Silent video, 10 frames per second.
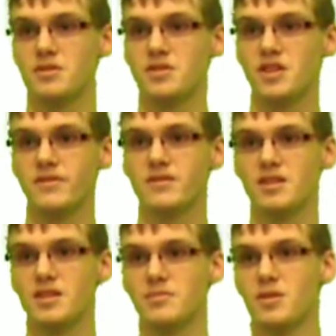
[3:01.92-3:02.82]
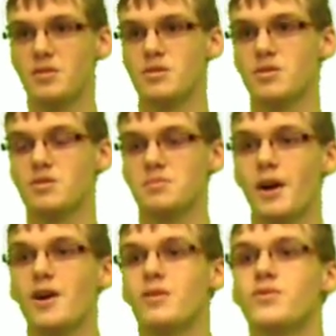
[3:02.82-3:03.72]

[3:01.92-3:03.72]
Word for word: achieve the most powerful